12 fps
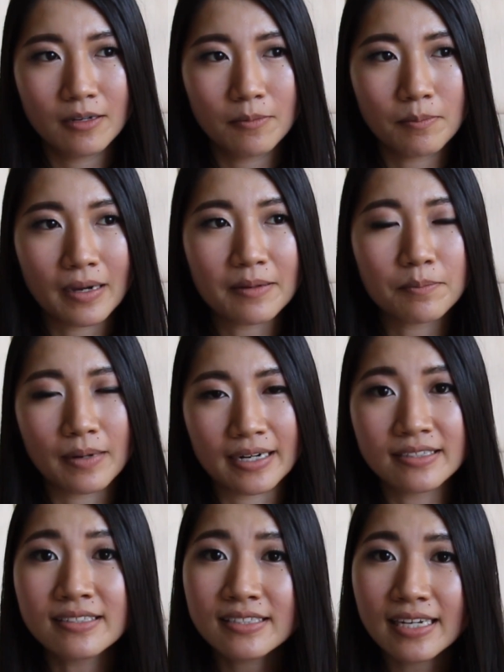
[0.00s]
my
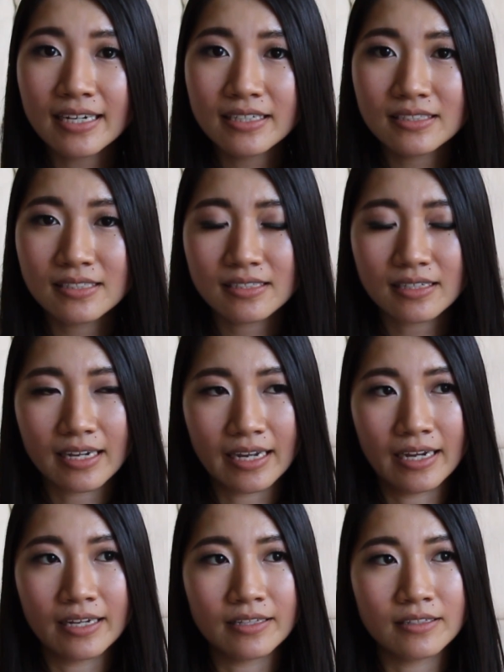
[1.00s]
mindset
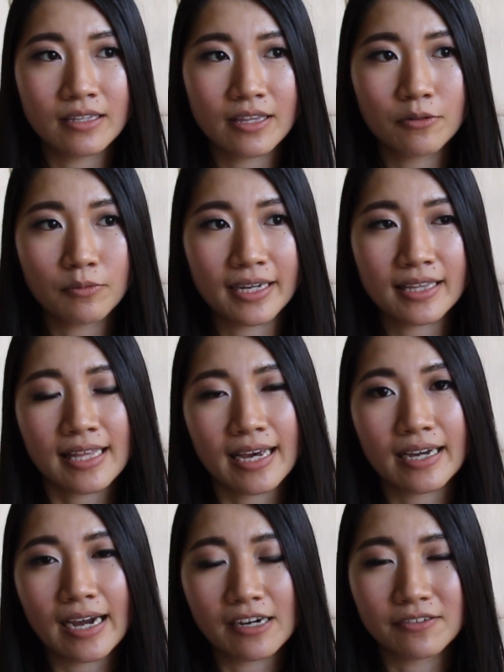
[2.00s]
and the way
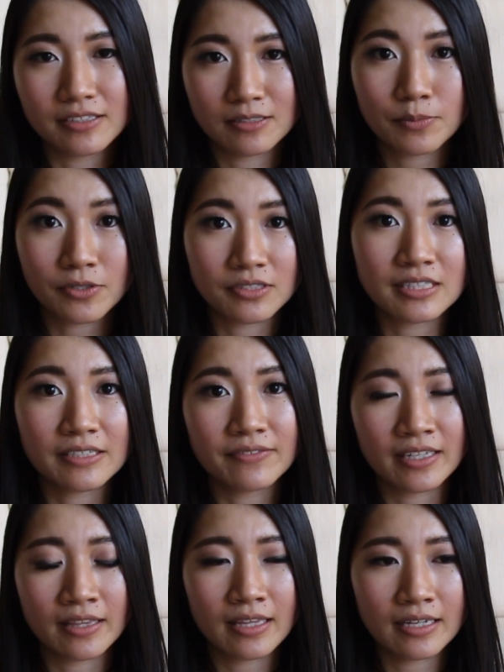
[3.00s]
that I was
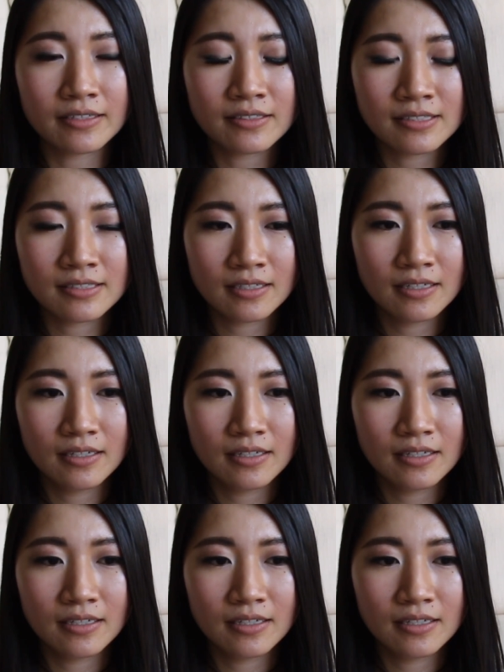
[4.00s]
perceiving things.